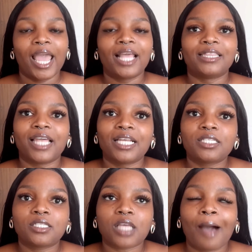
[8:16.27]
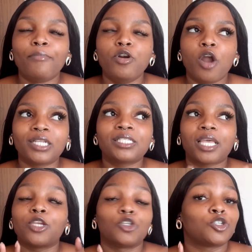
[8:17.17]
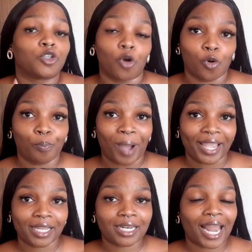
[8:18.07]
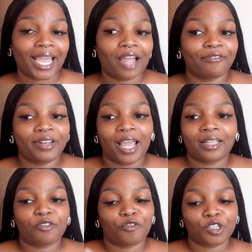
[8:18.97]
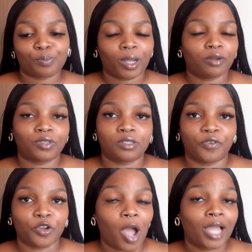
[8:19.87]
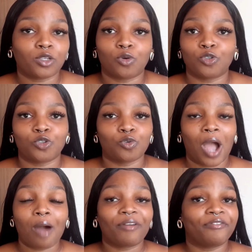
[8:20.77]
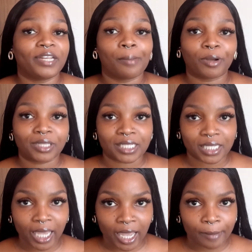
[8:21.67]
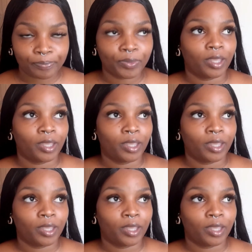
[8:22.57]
And that's, I'm not saying you should go buy it. Like, I feel like the first part of this video, I told you how I feel about this hair.